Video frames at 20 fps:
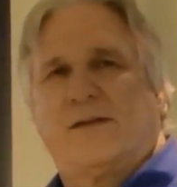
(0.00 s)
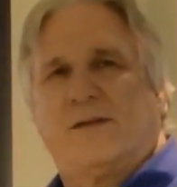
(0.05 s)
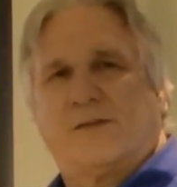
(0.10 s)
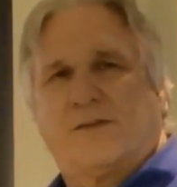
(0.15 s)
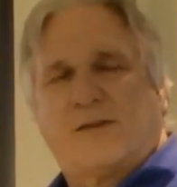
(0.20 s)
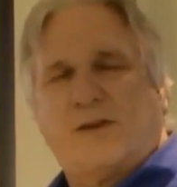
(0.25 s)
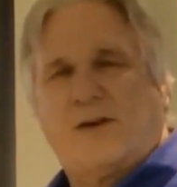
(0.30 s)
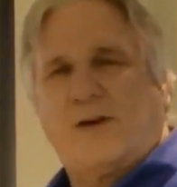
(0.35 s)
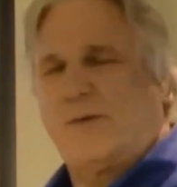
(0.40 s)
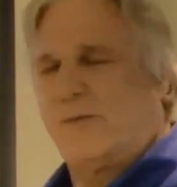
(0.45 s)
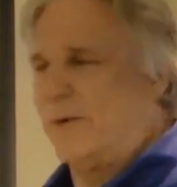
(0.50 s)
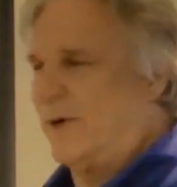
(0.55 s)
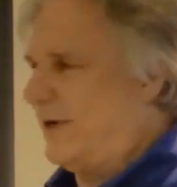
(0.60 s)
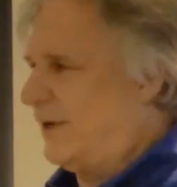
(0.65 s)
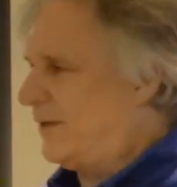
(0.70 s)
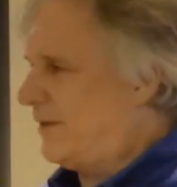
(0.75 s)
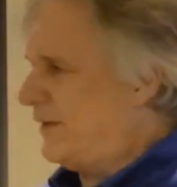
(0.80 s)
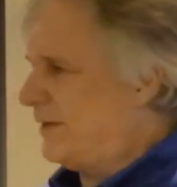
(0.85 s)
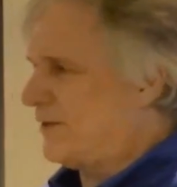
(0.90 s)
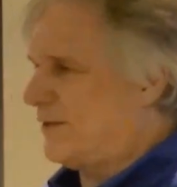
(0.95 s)
To start
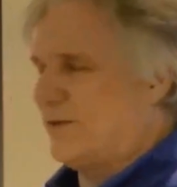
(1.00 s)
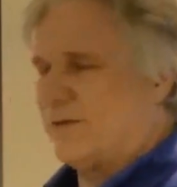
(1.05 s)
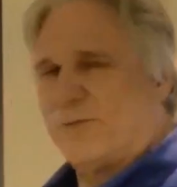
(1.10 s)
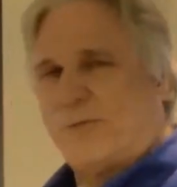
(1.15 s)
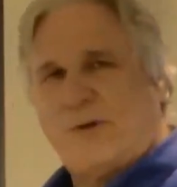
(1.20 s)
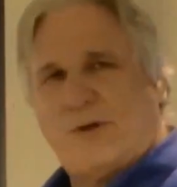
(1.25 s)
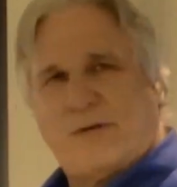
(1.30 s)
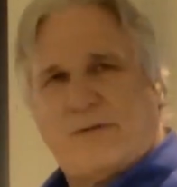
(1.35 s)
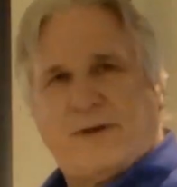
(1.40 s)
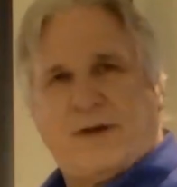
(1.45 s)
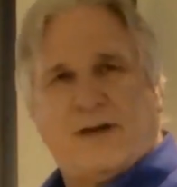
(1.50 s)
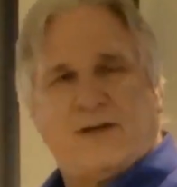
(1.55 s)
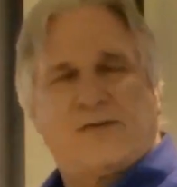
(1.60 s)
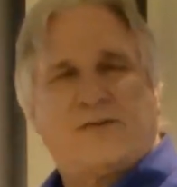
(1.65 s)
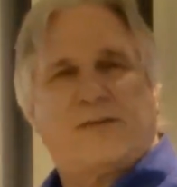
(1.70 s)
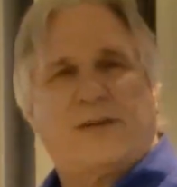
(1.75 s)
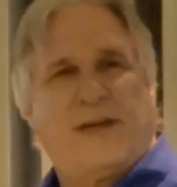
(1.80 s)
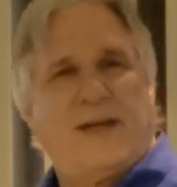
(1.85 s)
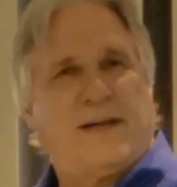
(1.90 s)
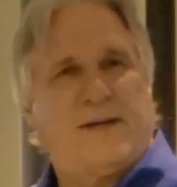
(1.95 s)
with, this is one of our
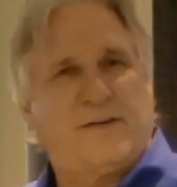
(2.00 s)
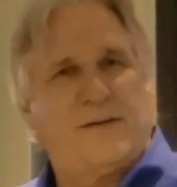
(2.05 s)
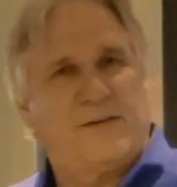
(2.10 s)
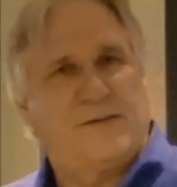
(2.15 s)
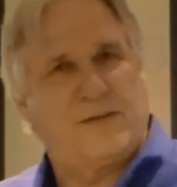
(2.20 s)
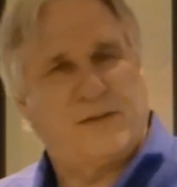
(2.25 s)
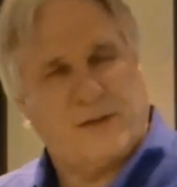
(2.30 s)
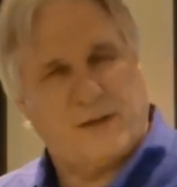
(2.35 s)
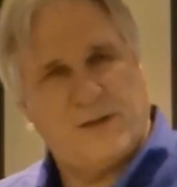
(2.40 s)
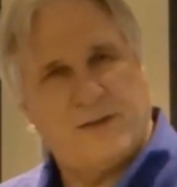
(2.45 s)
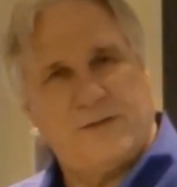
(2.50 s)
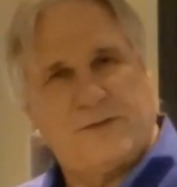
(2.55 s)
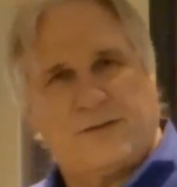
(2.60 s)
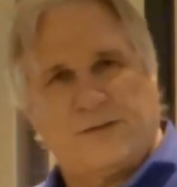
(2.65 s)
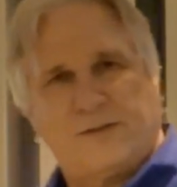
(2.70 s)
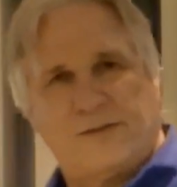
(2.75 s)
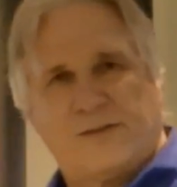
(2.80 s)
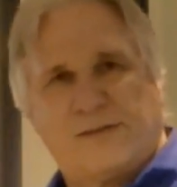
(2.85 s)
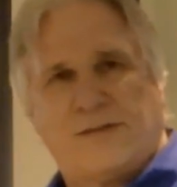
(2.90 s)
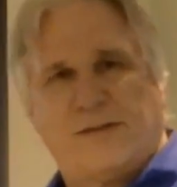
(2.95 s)
standard
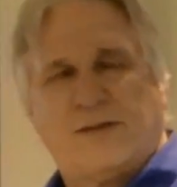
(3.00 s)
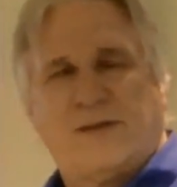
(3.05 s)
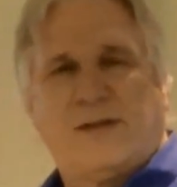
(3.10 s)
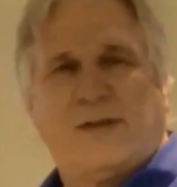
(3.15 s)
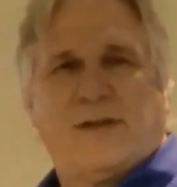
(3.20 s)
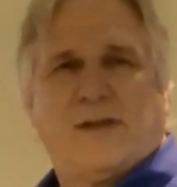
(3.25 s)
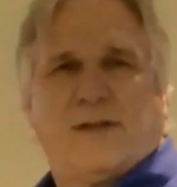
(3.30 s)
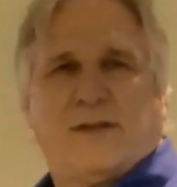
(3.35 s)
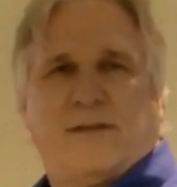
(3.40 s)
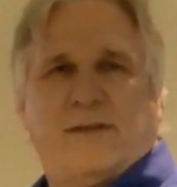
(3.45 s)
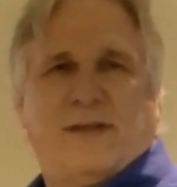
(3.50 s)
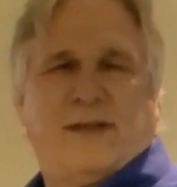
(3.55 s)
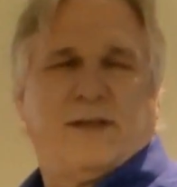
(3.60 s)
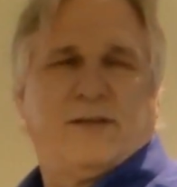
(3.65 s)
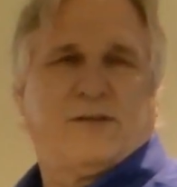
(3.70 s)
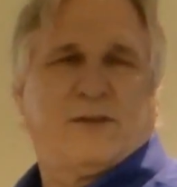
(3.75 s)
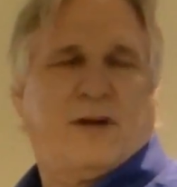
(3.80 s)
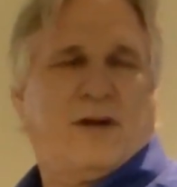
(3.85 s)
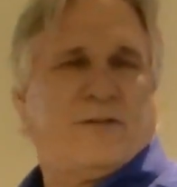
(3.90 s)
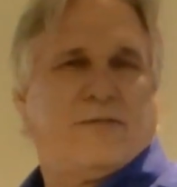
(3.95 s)
solutions that
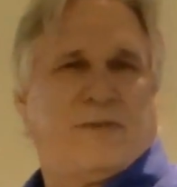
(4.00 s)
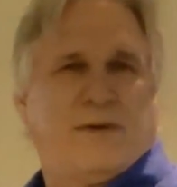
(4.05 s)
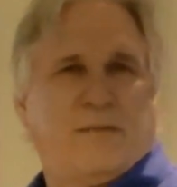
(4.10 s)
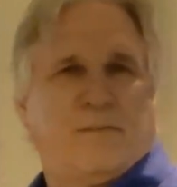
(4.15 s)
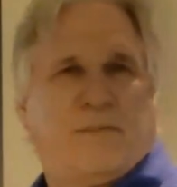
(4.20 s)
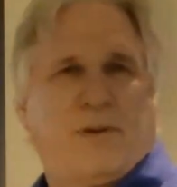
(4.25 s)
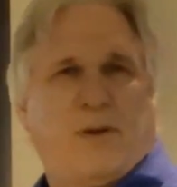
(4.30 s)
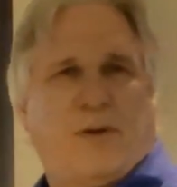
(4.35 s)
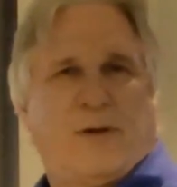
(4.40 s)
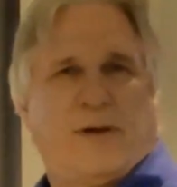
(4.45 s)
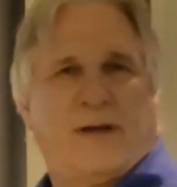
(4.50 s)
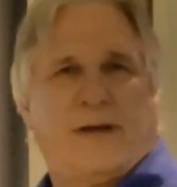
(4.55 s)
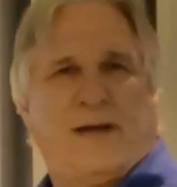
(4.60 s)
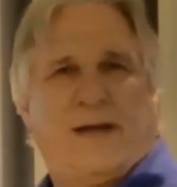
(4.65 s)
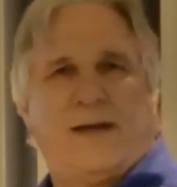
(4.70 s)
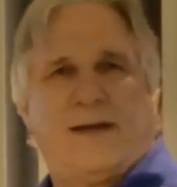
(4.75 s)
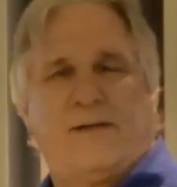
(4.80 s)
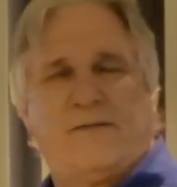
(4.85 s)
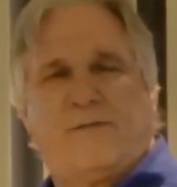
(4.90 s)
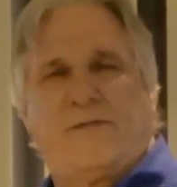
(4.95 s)
is often employed
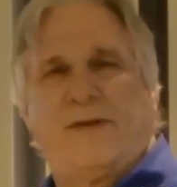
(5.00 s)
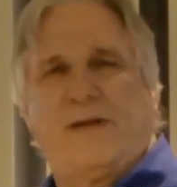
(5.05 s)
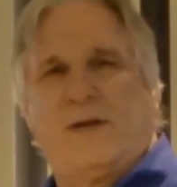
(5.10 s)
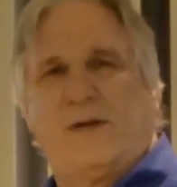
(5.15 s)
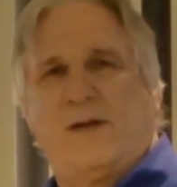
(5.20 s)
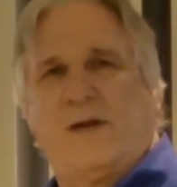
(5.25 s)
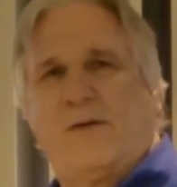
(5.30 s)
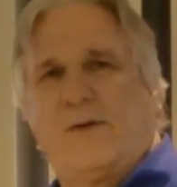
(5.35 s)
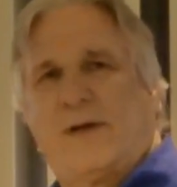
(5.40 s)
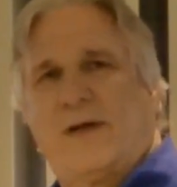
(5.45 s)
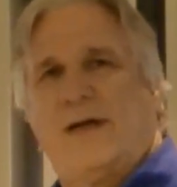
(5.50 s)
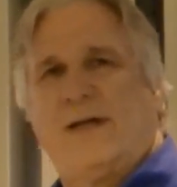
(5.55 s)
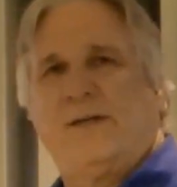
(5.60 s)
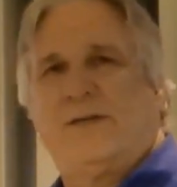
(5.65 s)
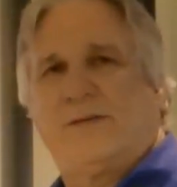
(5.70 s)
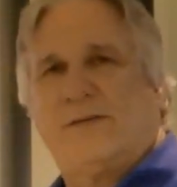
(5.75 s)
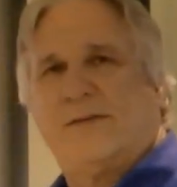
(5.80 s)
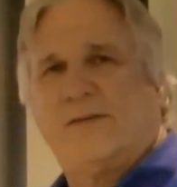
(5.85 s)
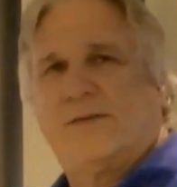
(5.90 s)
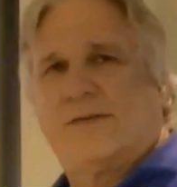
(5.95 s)
out in field
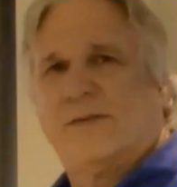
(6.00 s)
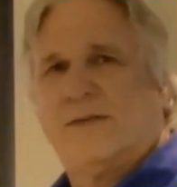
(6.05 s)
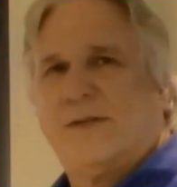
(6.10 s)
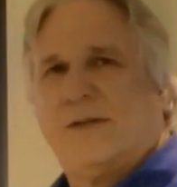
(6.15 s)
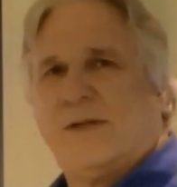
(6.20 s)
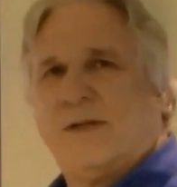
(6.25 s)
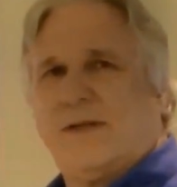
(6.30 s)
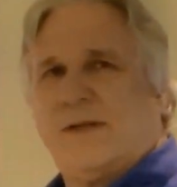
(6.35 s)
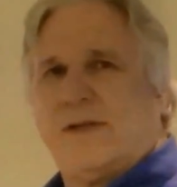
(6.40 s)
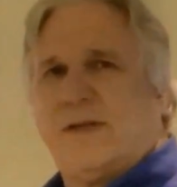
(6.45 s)
locations.